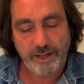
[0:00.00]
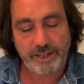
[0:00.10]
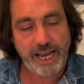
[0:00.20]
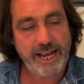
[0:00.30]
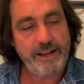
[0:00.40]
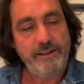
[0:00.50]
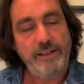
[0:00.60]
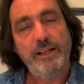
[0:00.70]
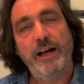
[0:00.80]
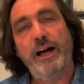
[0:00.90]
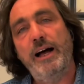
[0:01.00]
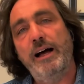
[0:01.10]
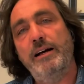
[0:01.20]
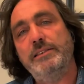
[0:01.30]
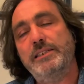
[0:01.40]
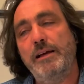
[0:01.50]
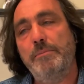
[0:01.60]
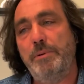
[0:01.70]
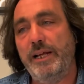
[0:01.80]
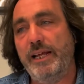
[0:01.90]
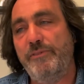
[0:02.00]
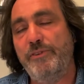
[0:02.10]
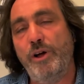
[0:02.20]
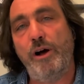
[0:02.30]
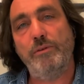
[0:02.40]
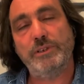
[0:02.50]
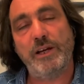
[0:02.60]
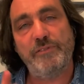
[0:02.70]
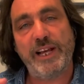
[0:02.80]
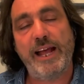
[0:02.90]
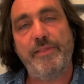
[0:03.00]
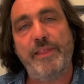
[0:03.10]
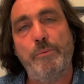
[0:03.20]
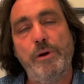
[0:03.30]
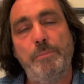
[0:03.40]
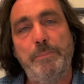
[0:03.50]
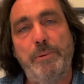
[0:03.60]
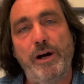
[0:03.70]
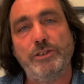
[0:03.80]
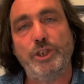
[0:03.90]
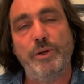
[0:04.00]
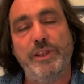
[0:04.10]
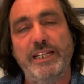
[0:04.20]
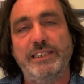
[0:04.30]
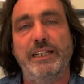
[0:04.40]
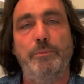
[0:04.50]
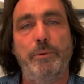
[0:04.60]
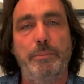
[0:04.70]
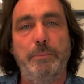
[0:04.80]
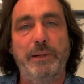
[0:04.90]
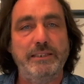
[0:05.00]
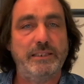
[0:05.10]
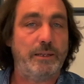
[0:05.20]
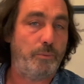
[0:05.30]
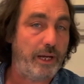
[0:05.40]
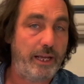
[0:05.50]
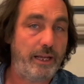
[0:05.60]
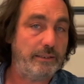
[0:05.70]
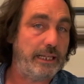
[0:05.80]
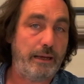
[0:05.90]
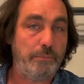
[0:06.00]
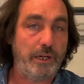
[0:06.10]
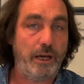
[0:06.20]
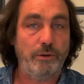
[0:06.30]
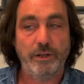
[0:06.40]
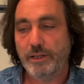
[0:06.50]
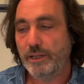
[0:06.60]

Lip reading: Okay. But if not, don't forget, there will be part two of this and it will be pinned somewhere down below.